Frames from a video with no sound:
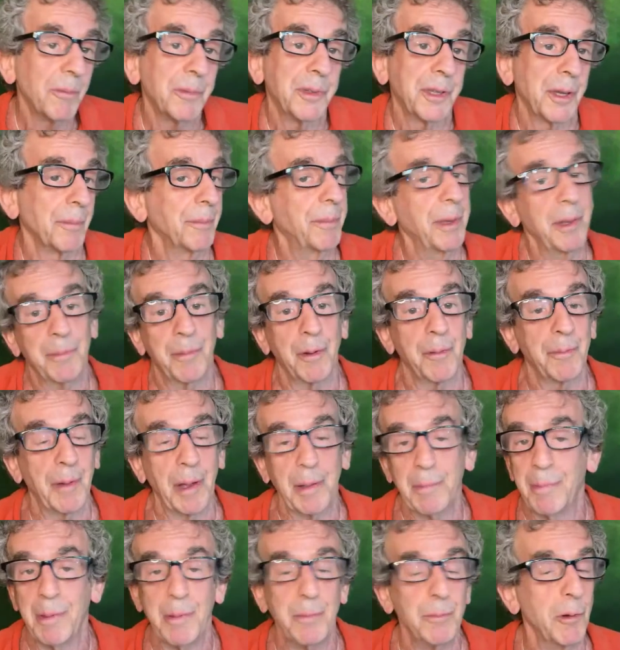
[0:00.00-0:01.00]
Some people
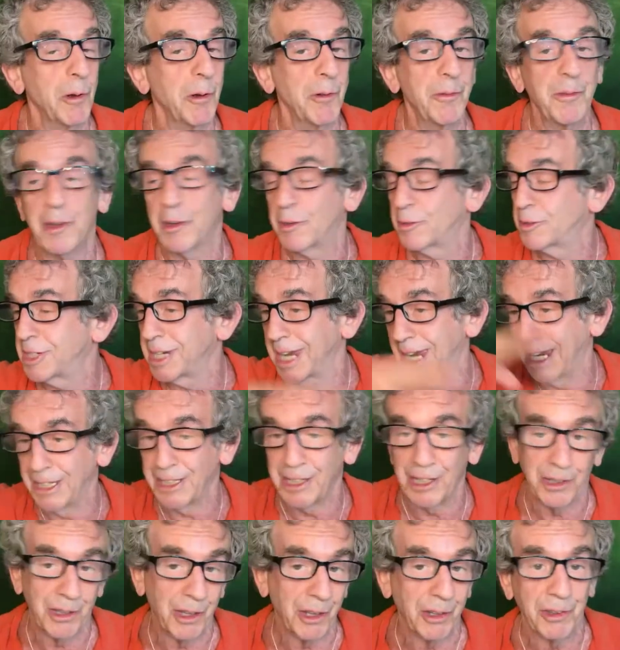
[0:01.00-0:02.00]
might be moving or
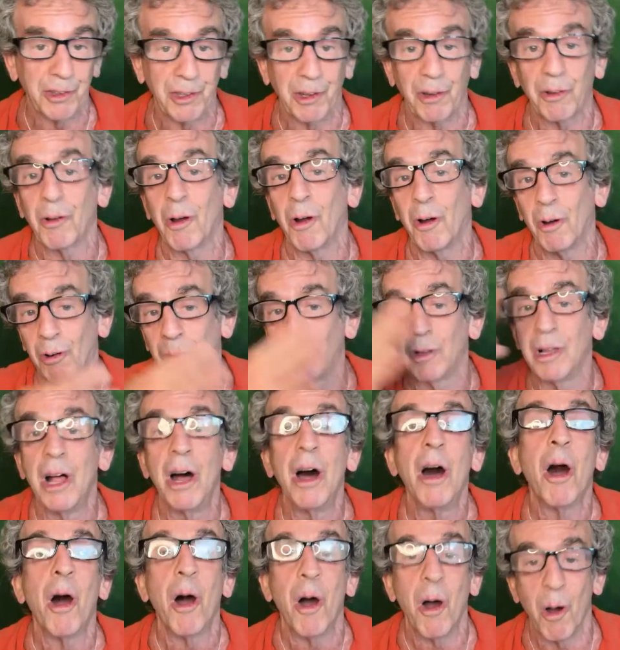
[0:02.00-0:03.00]
changing their whole
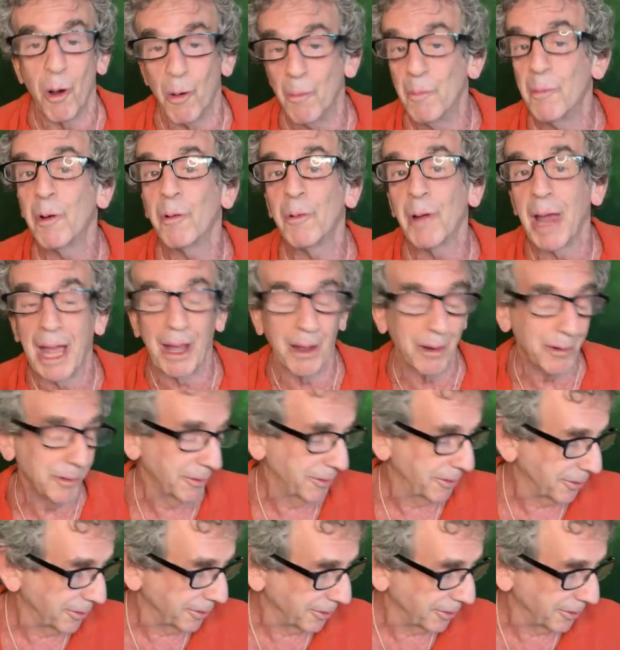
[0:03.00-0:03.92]
home around.